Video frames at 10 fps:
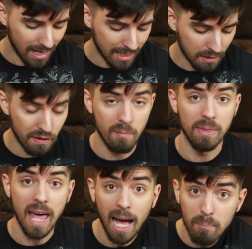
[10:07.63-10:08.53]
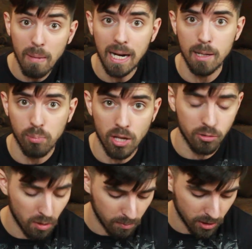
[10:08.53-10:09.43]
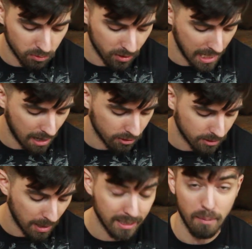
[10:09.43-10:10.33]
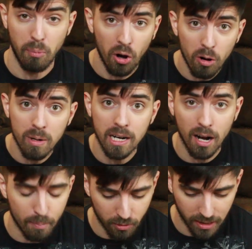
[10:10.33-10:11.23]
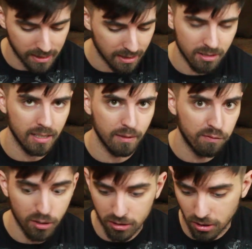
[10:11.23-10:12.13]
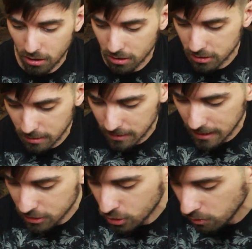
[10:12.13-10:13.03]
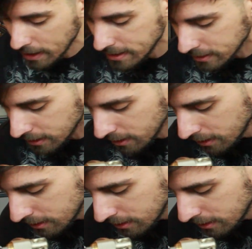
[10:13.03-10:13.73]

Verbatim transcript: and give him that many plus one plus one counters as a permanent upgrade. That's not like for the turn or something. That's crazy.